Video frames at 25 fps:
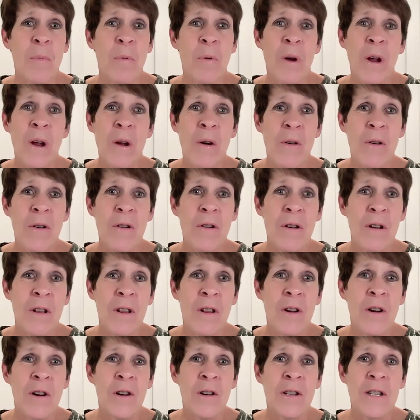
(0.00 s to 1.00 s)
pre-order
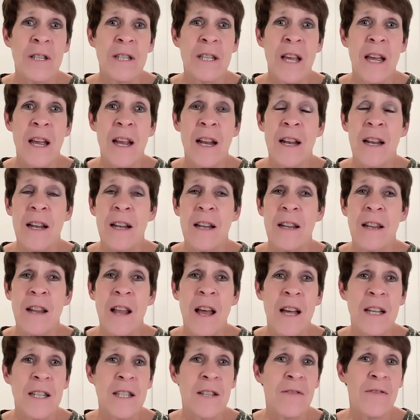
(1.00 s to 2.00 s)
alerts and
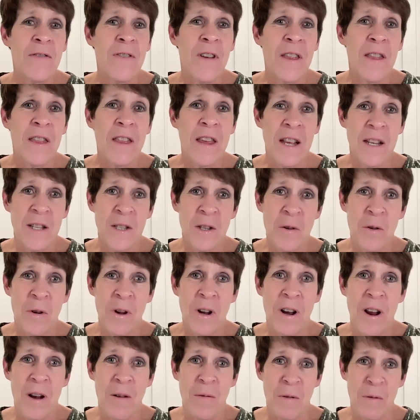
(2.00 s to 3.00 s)
lots of fun things
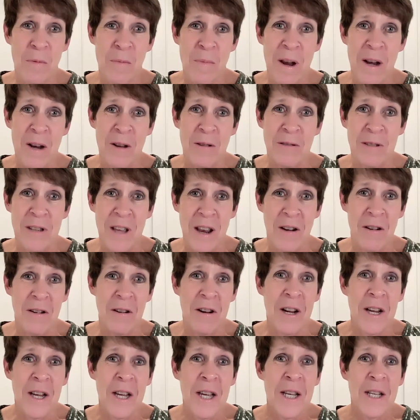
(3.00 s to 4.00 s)
going on with my newsletter.
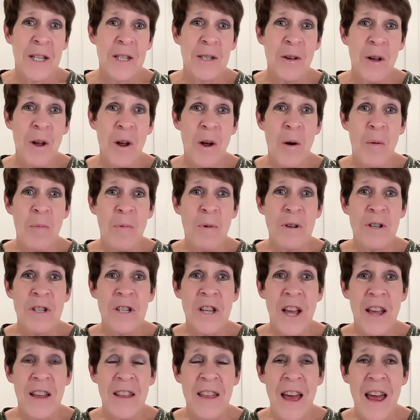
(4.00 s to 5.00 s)
So I hope you
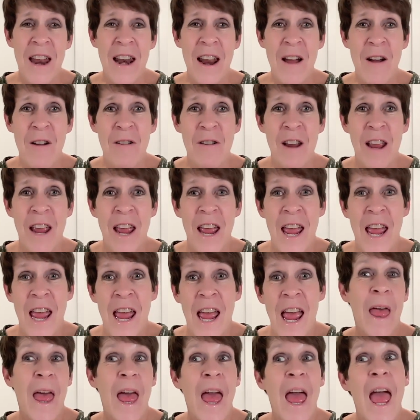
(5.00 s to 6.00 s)
check that out.
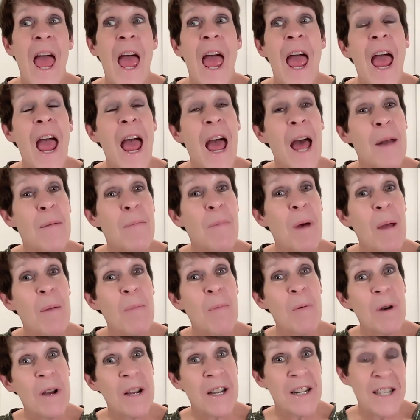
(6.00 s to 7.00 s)
And my
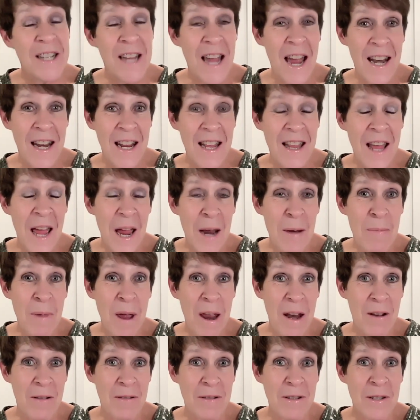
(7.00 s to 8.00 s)
book, Dandelion
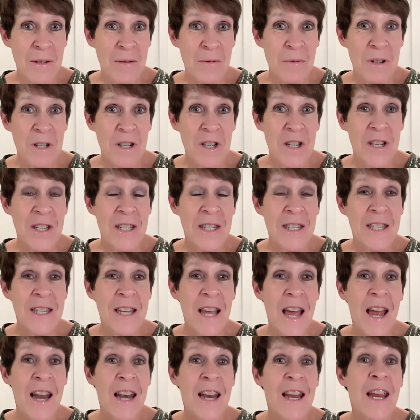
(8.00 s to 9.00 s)
Meadows, which is
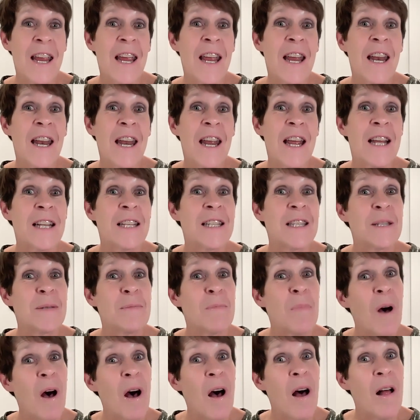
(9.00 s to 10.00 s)
set in a
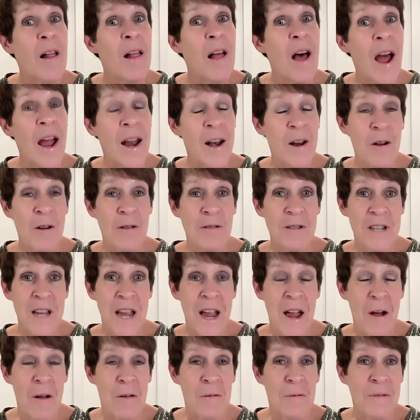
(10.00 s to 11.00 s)
small Idaho
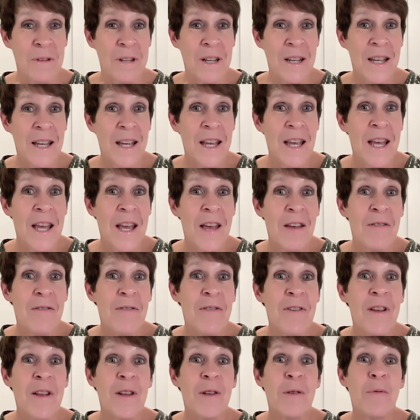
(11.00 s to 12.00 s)
town
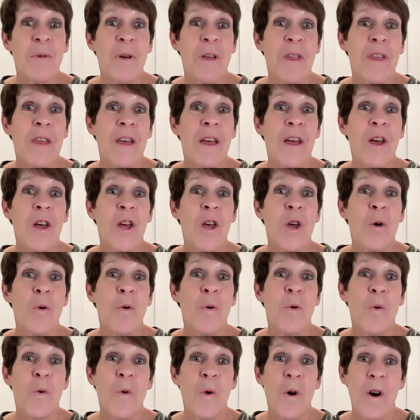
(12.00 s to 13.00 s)
filled with
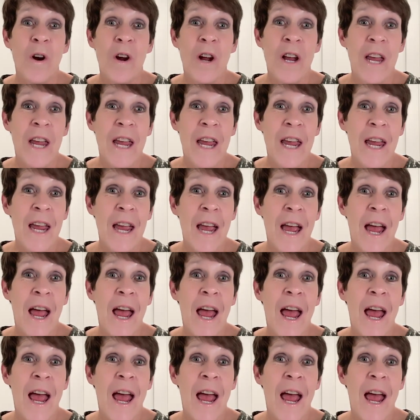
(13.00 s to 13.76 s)
quirky,